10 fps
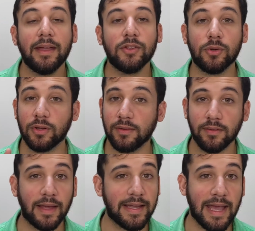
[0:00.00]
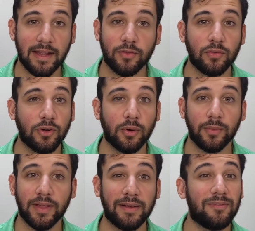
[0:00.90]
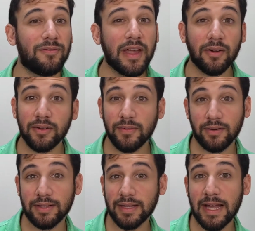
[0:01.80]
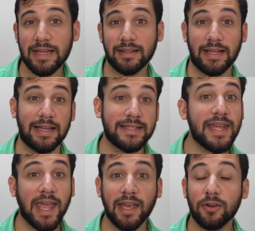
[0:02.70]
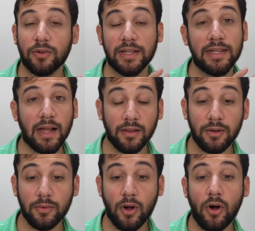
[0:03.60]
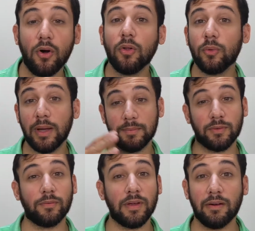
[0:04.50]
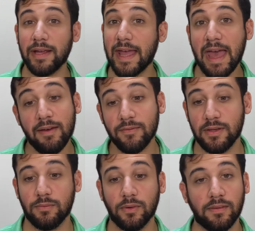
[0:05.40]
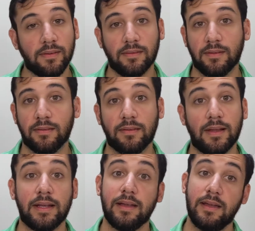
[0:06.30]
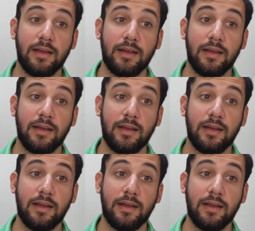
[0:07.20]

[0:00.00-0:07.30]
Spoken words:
You can, again, start with like very, very light, like a tan or a yellow, all the way up to a very heavy resistance, like,